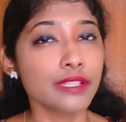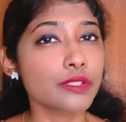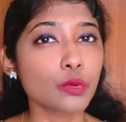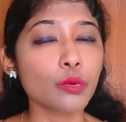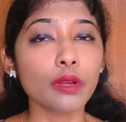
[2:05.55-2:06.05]

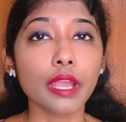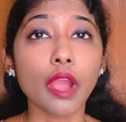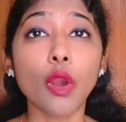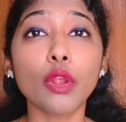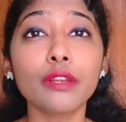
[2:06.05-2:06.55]
So
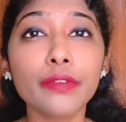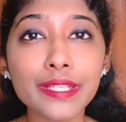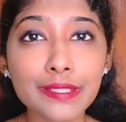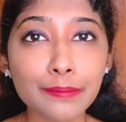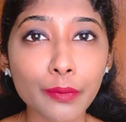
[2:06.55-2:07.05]

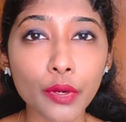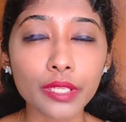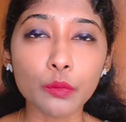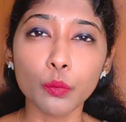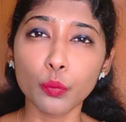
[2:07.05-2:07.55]
always
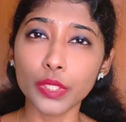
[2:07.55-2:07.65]
important,